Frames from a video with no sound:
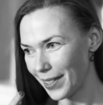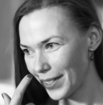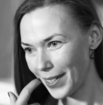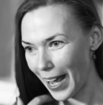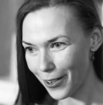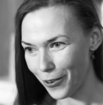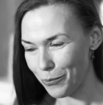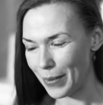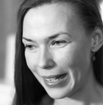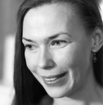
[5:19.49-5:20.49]
side of
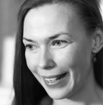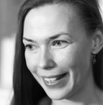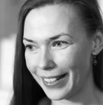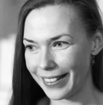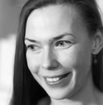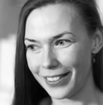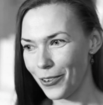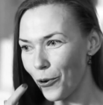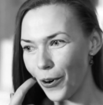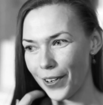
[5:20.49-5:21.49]
me, like,
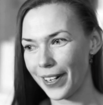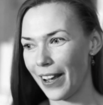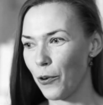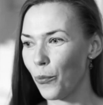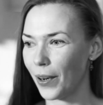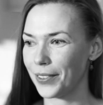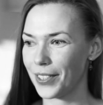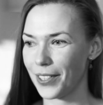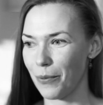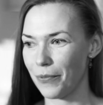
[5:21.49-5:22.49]
or I want
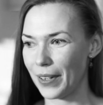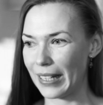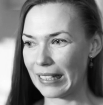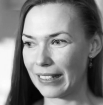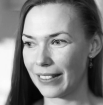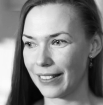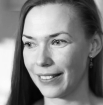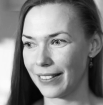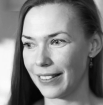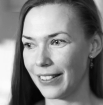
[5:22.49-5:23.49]
something,
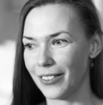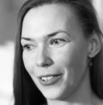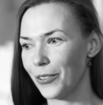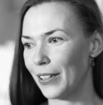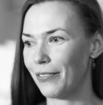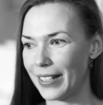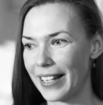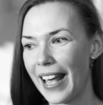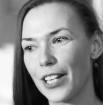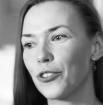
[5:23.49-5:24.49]
you know, if
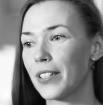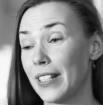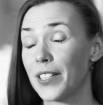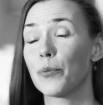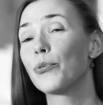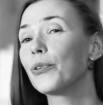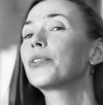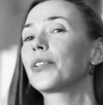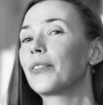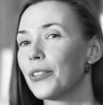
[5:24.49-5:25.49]
it has to, it's a
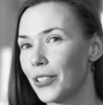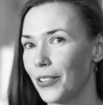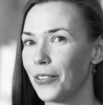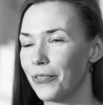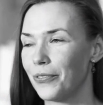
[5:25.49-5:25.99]
brutal sort of,